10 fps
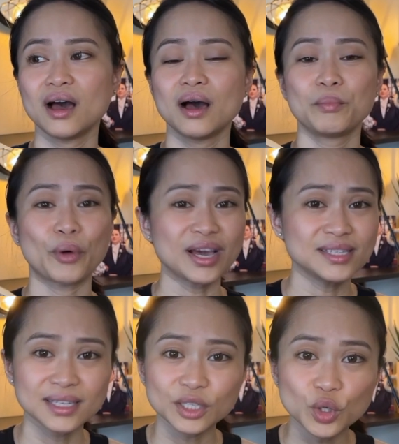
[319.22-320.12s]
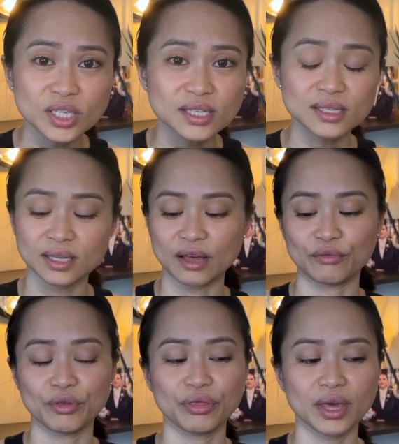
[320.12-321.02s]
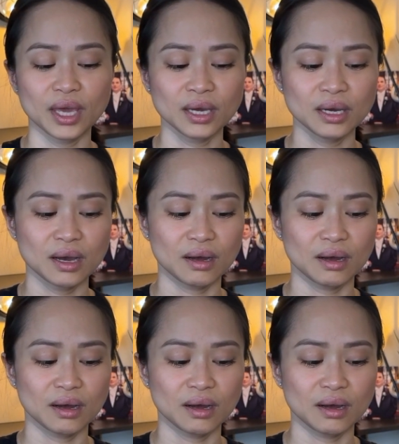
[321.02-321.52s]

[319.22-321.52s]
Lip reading: price increases and everything,